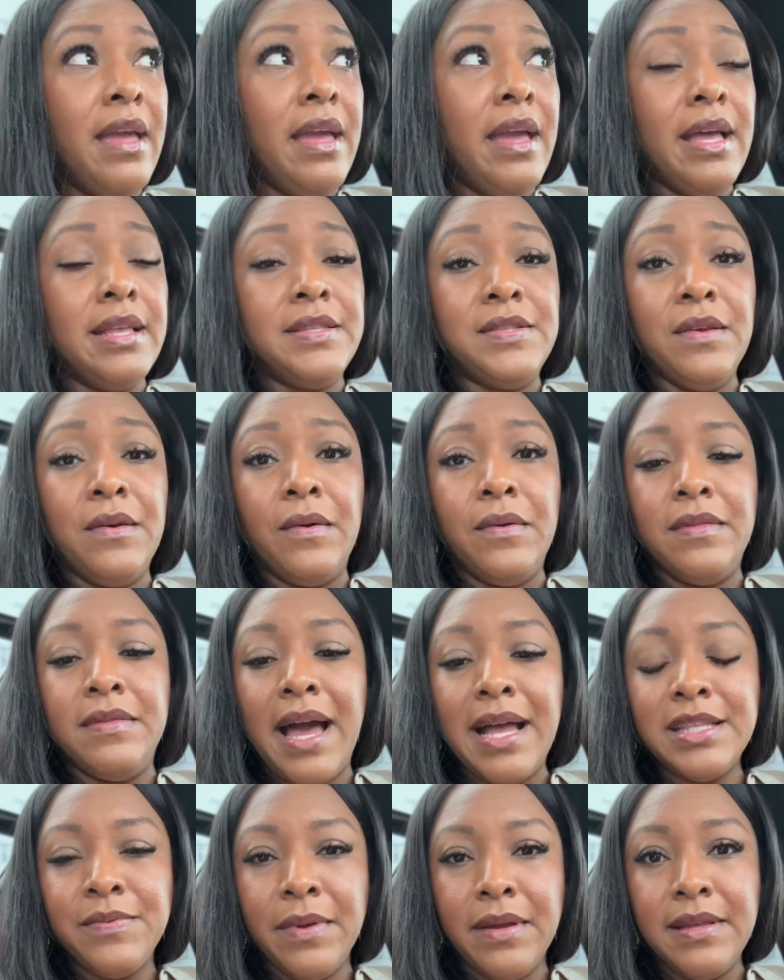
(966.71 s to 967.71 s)
And so
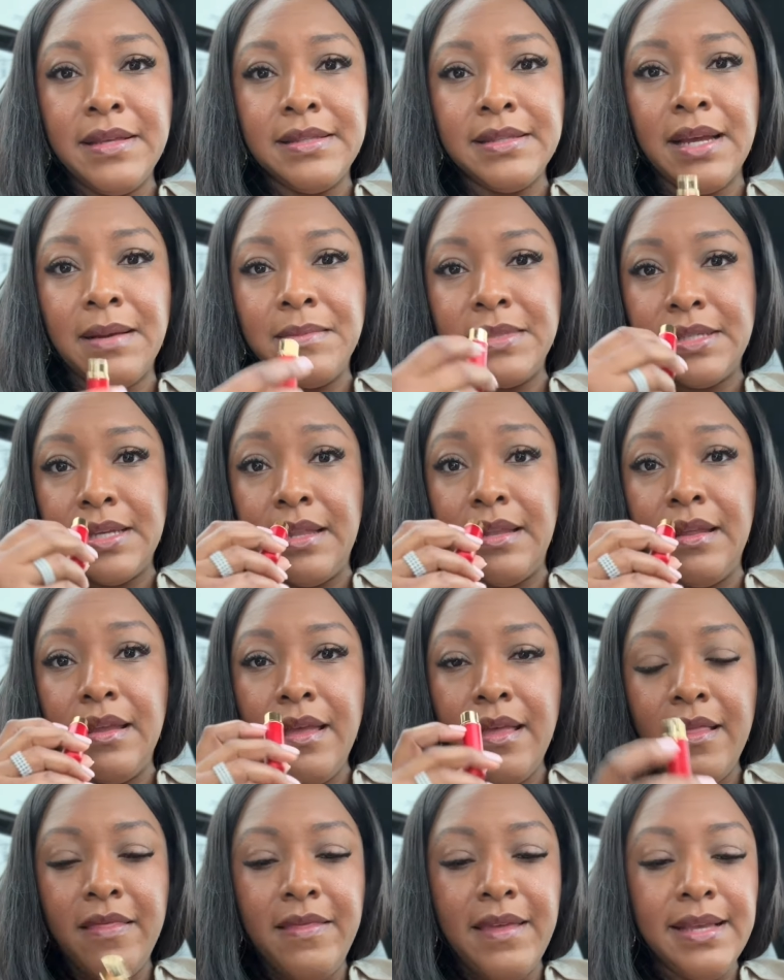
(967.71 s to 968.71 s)
that's where this comes in.
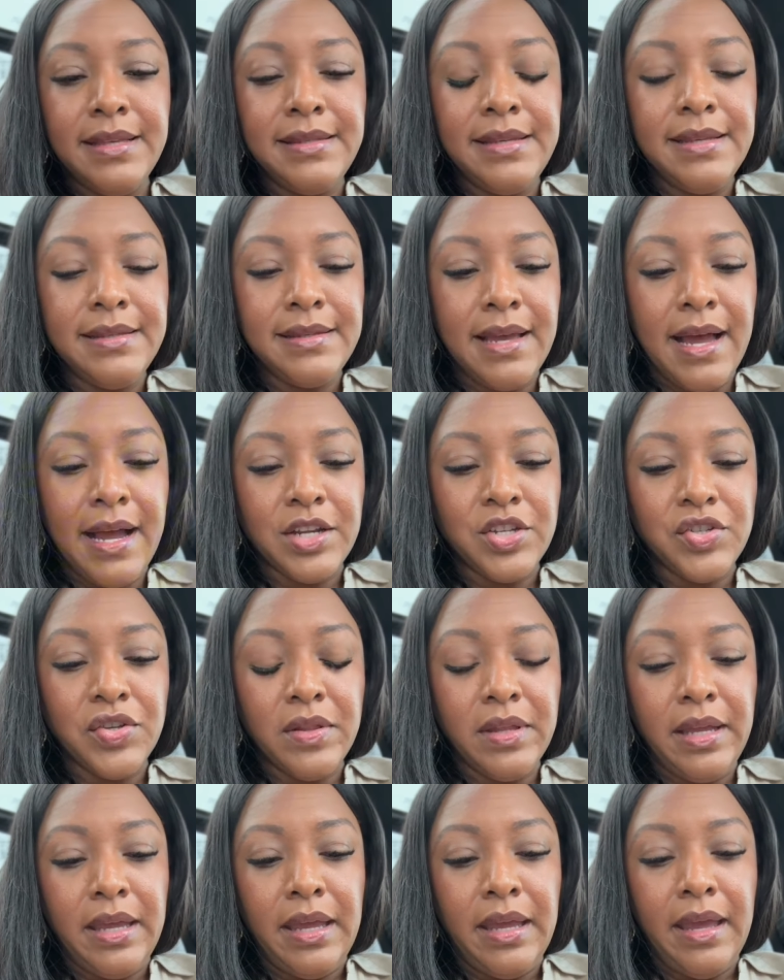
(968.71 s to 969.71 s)
This is
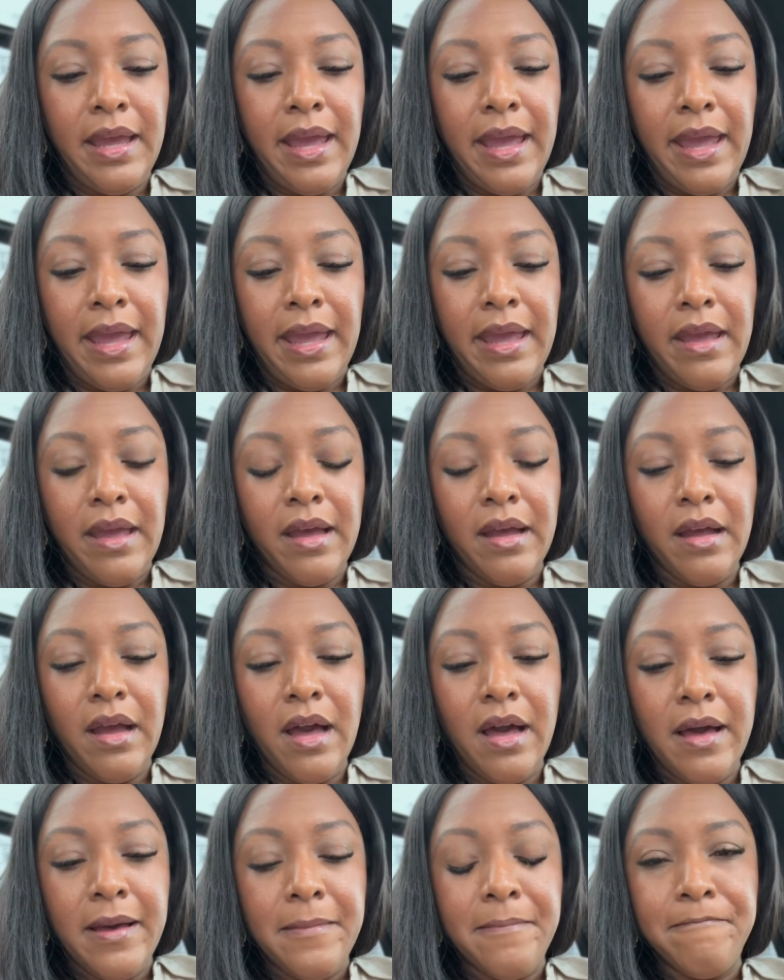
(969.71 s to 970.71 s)
actually a,
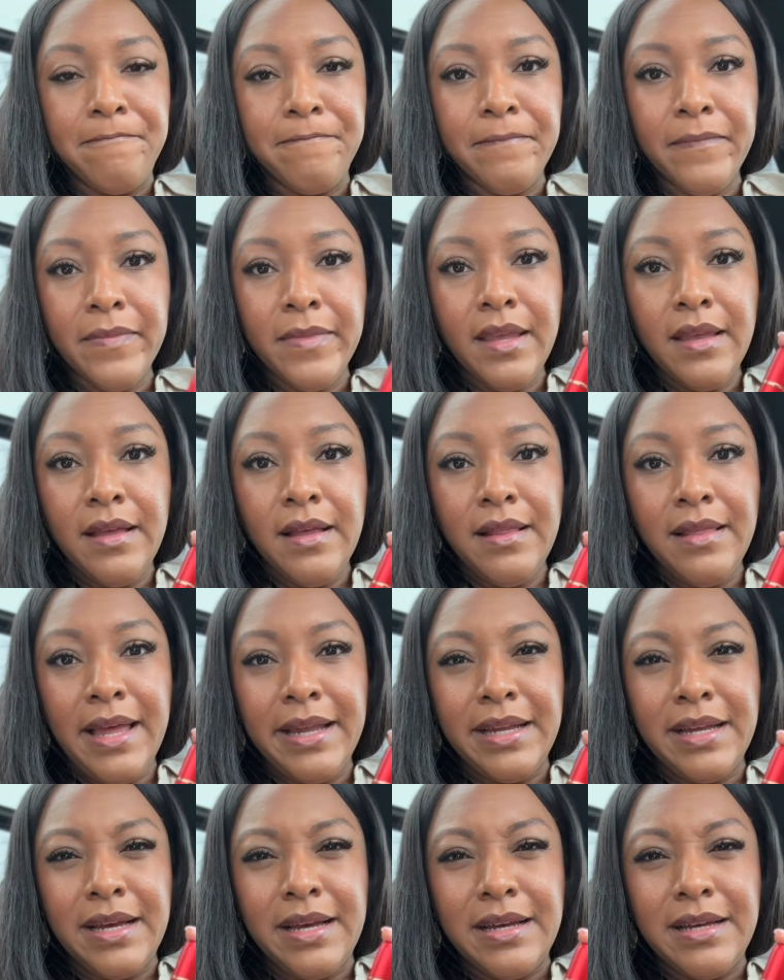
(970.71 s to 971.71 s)

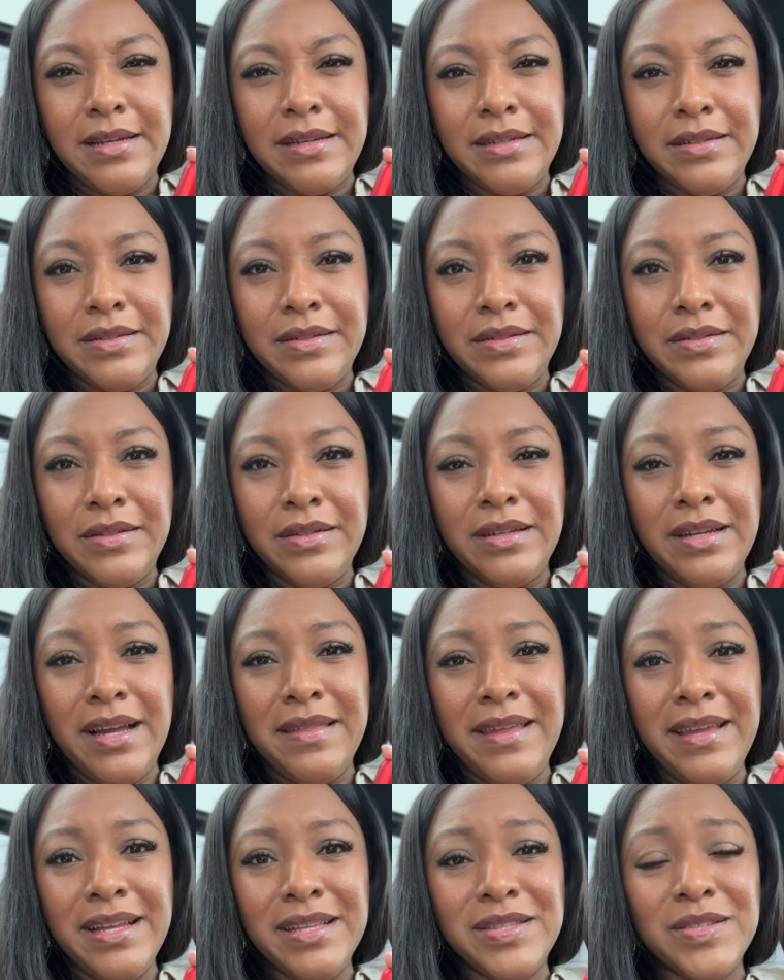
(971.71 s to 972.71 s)
I
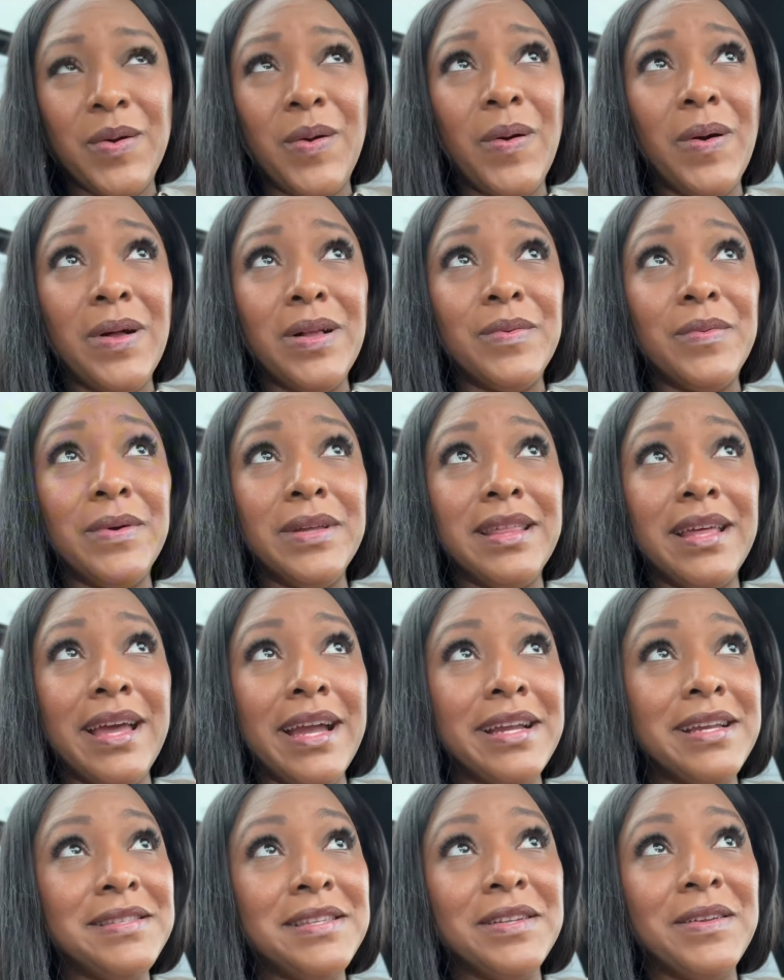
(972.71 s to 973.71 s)
think it's called, what the
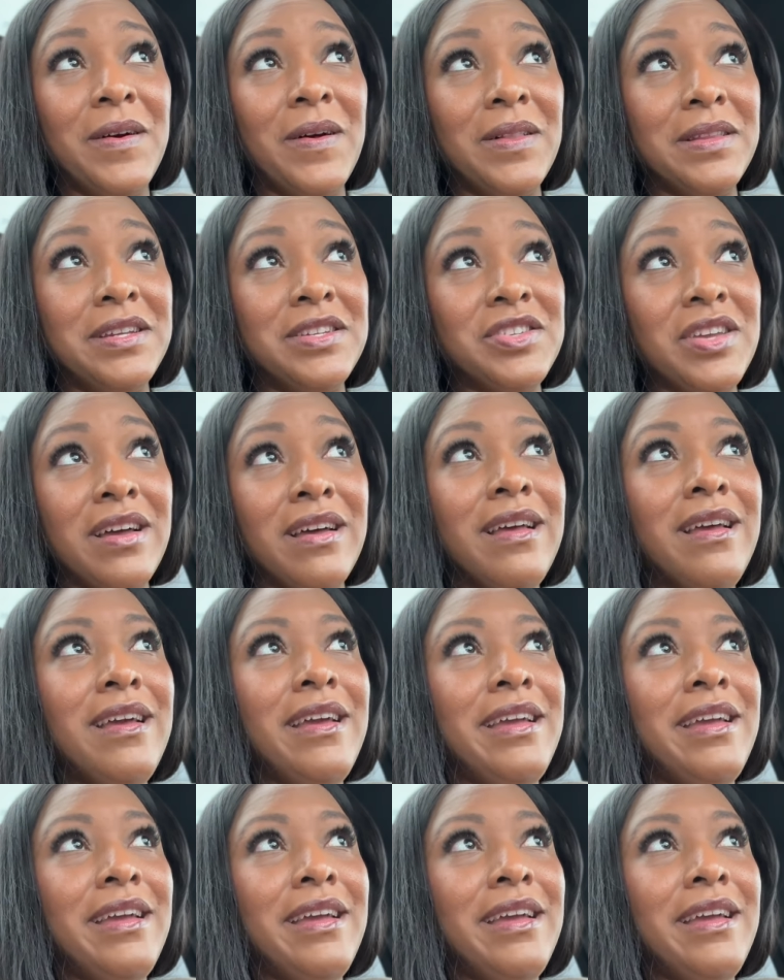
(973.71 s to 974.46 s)
heck is it called, Leisha?